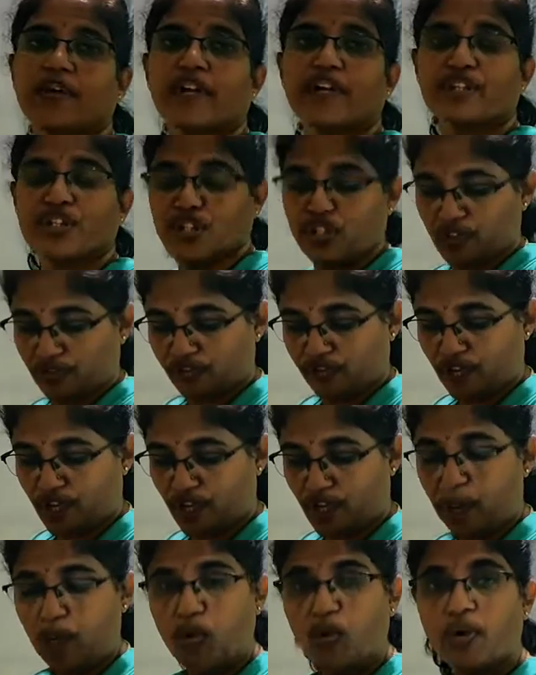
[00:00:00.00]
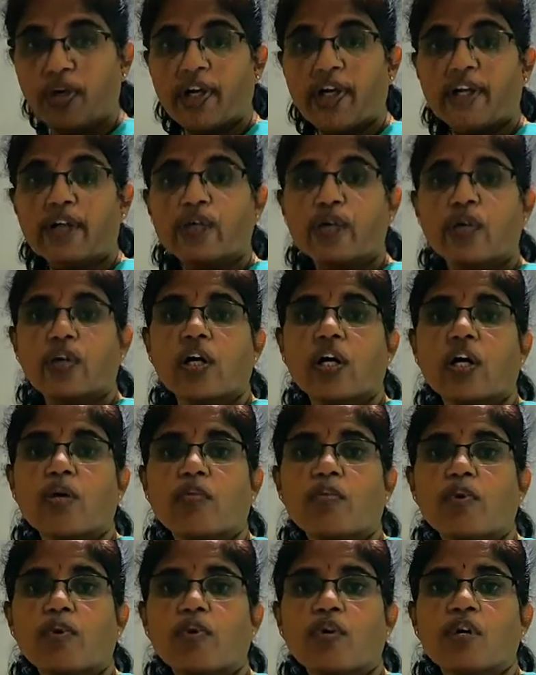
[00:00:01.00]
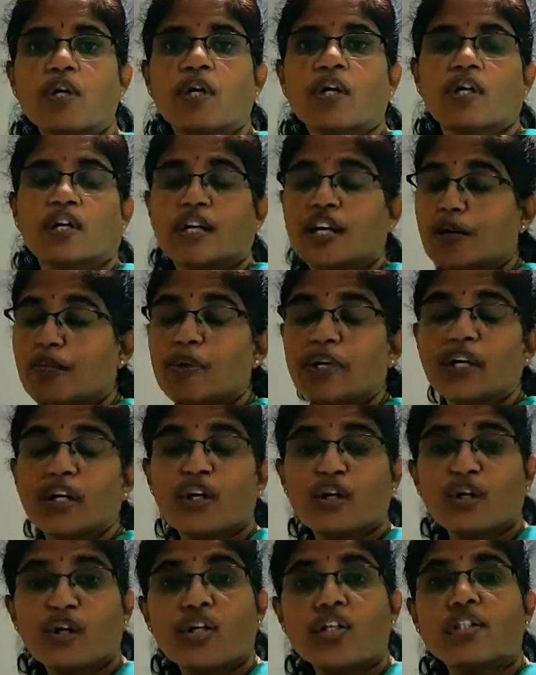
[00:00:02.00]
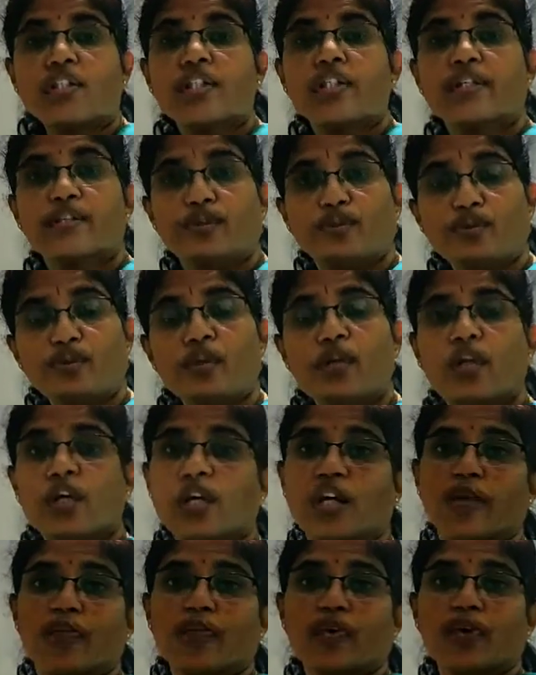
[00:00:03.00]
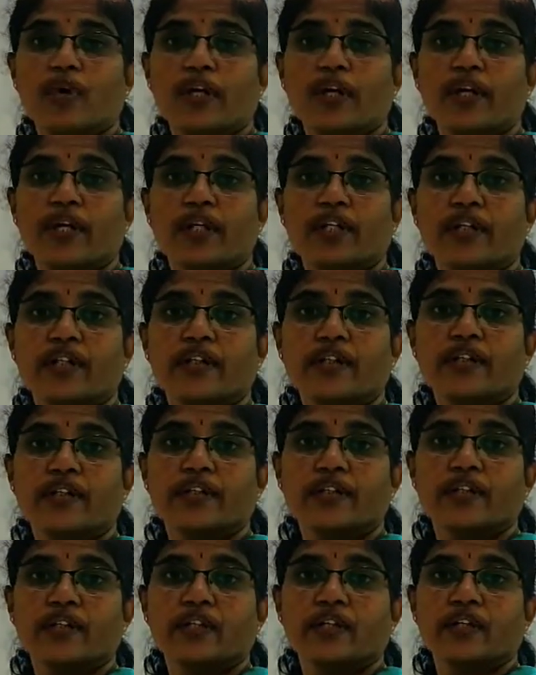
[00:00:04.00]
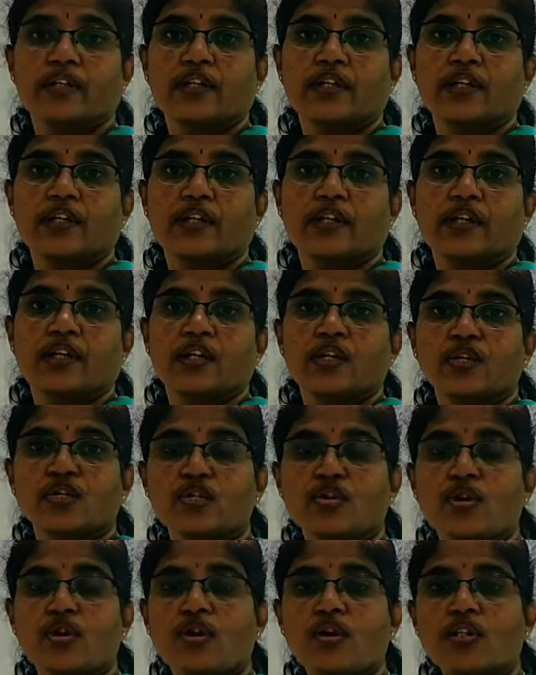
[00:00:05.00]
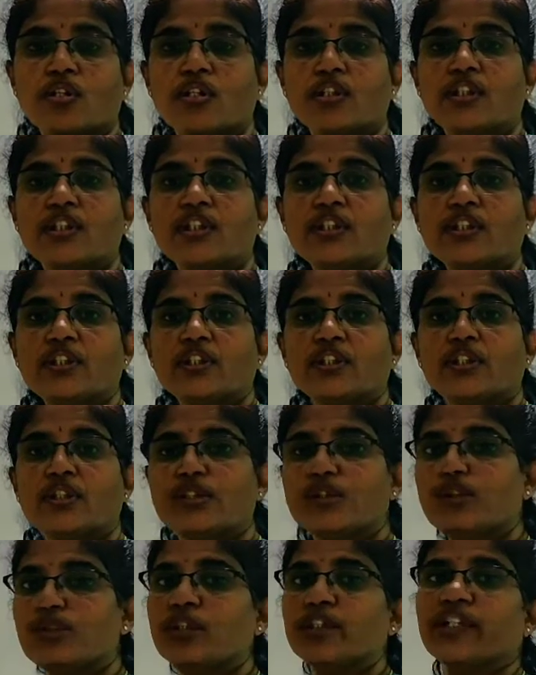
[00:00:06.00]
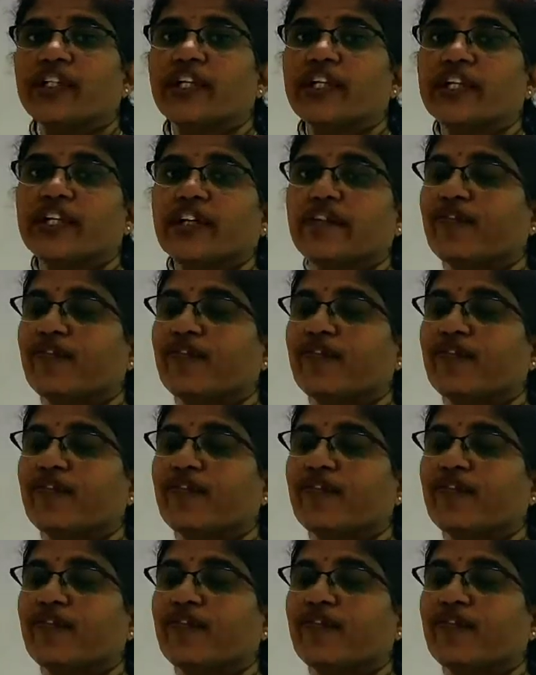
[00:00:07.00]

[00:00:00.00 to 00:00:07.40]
production of carbohydrate to carbon dioxide to carbohydrates. So oxygen should get